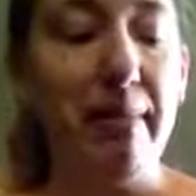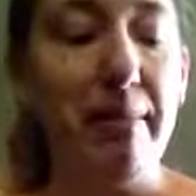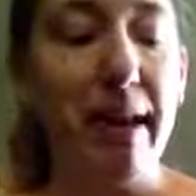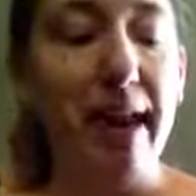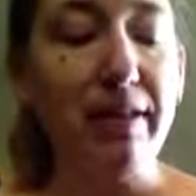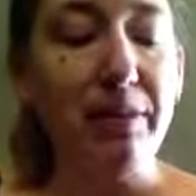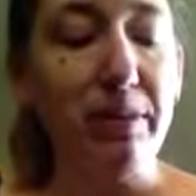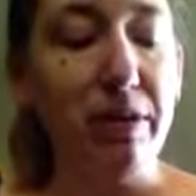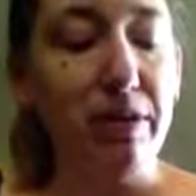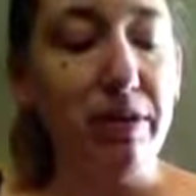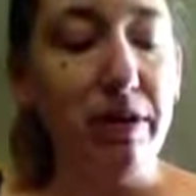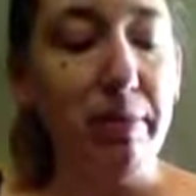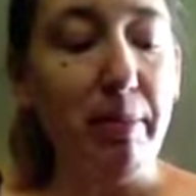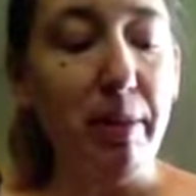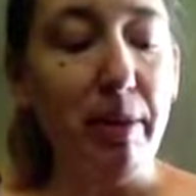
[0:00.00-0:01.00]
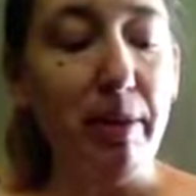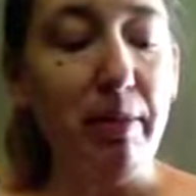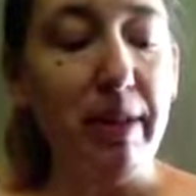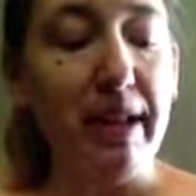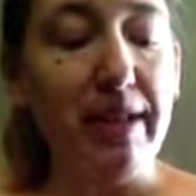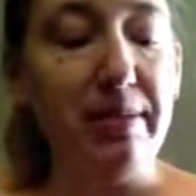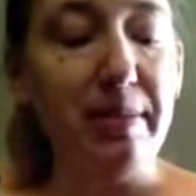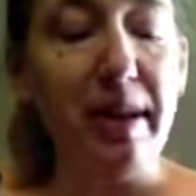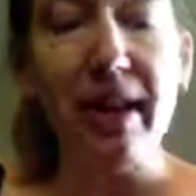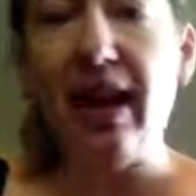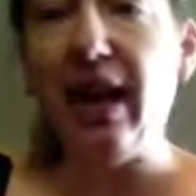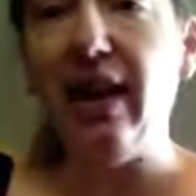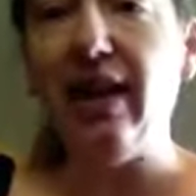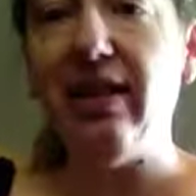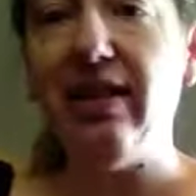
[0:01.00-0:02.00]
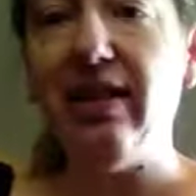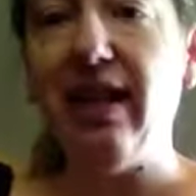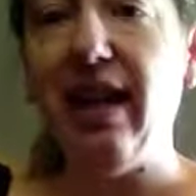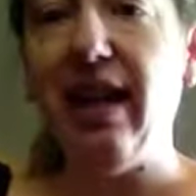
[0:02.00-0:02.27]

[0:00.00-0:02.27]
Max will usually purr when he's being held